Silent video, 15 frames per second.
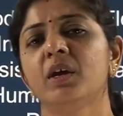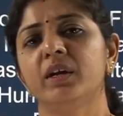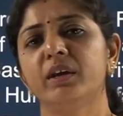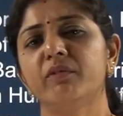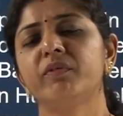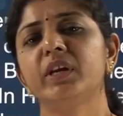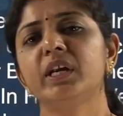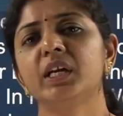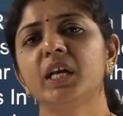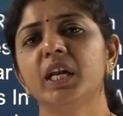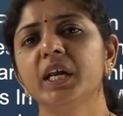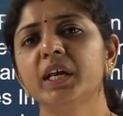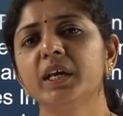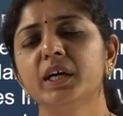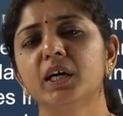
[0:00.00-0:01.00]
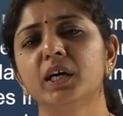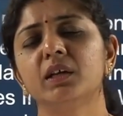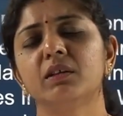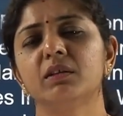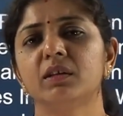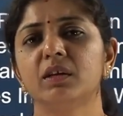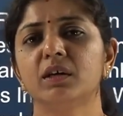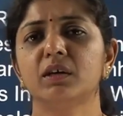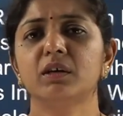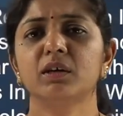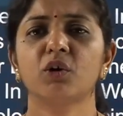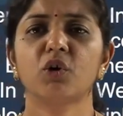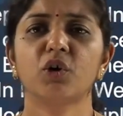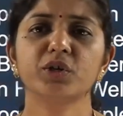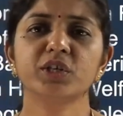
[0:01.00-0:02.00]
Definitely here
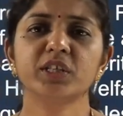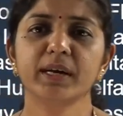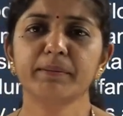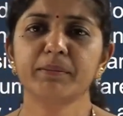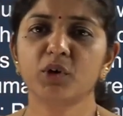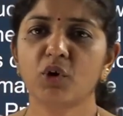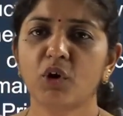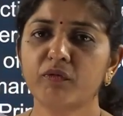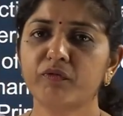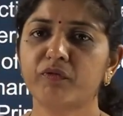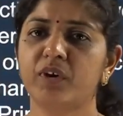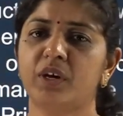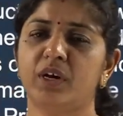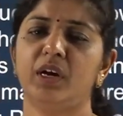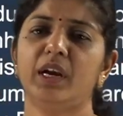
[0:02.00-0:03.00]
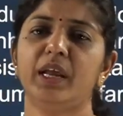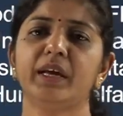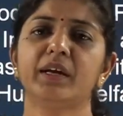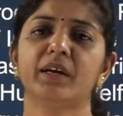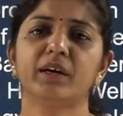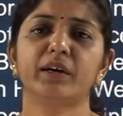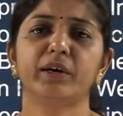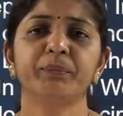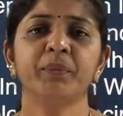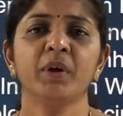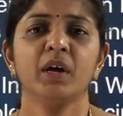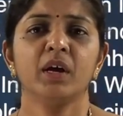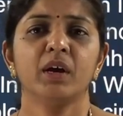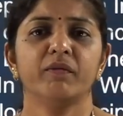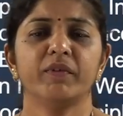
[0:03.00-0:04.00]
the concept of like
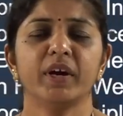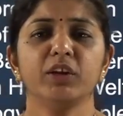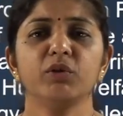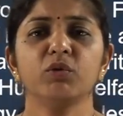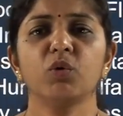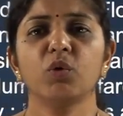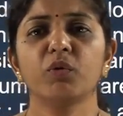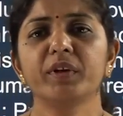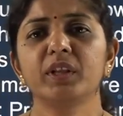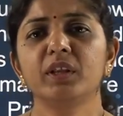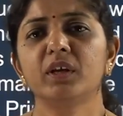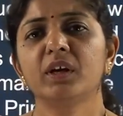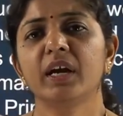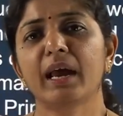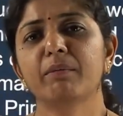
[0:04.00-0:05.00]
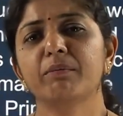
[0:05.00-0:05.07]
when you go with the